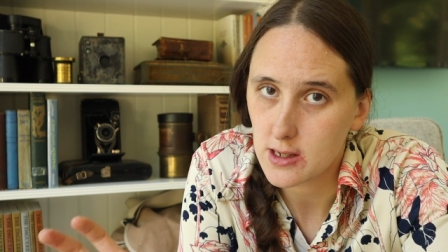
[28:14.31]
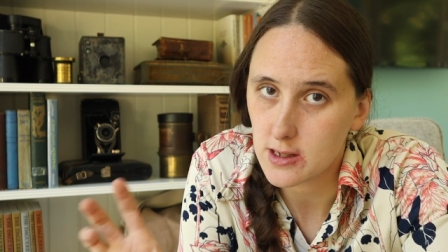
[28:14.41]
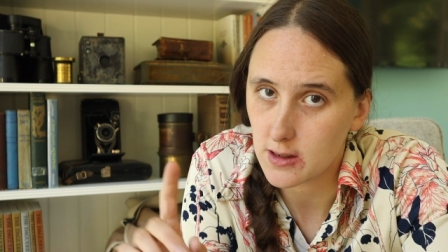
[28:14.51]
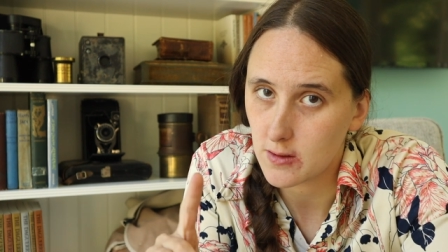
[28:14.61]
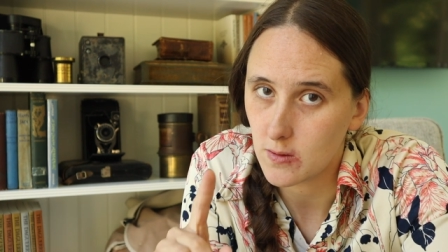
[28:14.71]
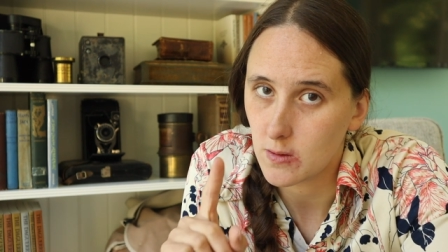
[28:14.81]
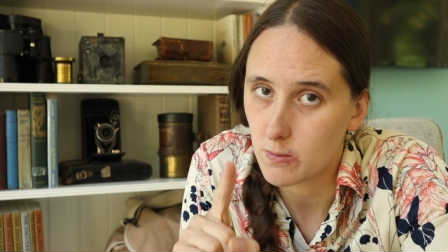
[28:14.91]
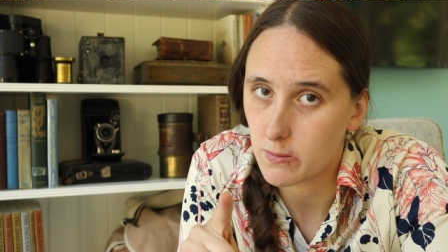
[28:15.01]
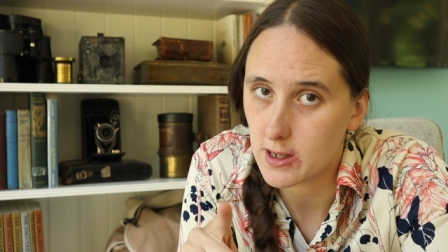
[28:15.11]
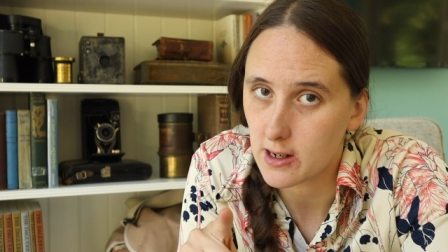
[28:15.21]
So
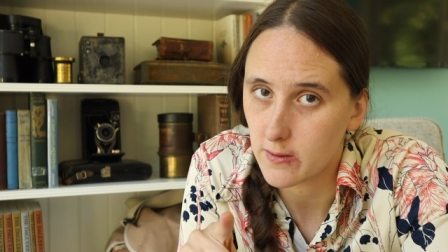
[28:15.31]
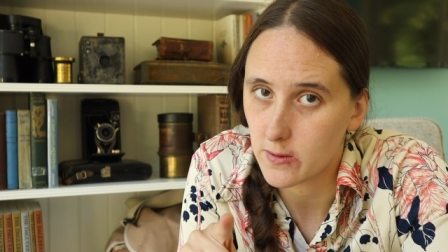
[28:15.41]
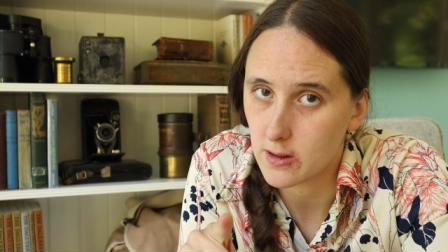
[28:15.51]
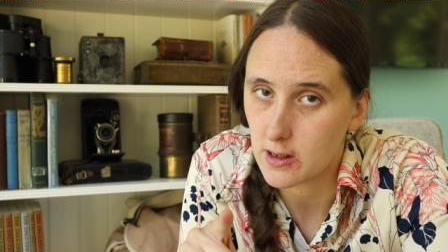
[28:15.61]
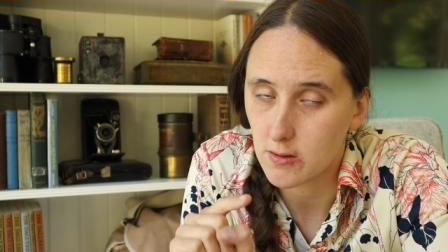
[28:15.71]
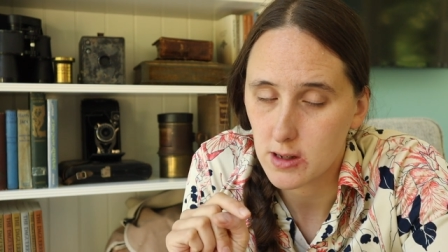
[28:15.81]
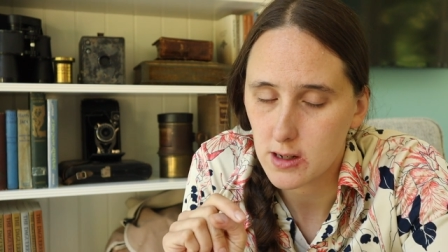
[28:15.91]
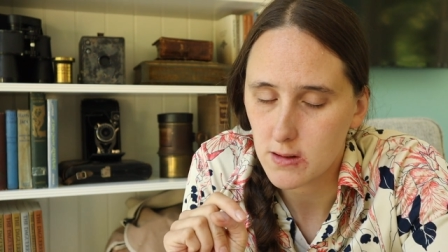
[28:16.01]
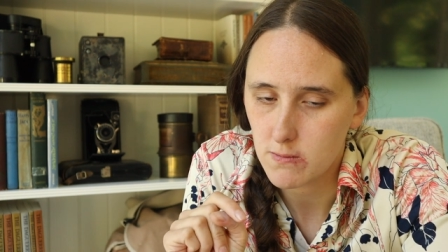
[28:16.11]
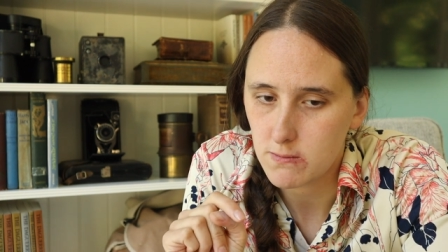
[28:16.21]
be careful out
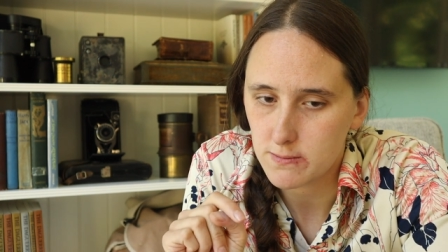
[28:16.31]
there.